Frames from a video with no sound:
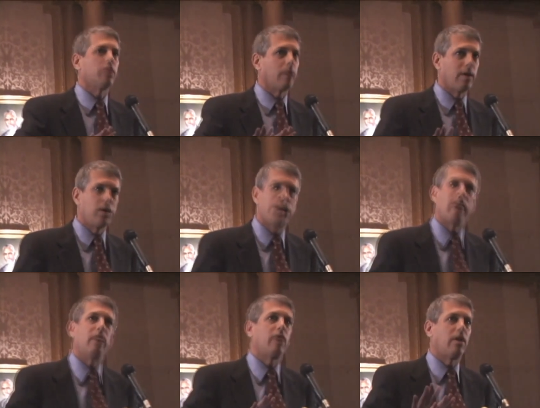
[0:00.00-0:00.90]
So every
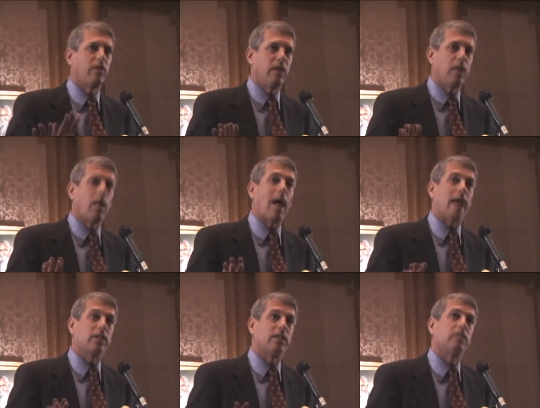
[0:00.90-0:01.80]
location has equal
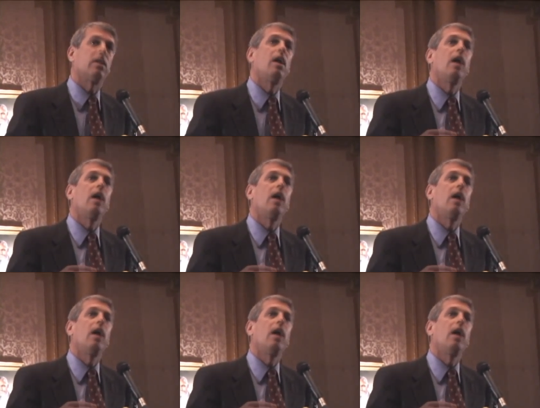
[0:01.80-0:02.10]
access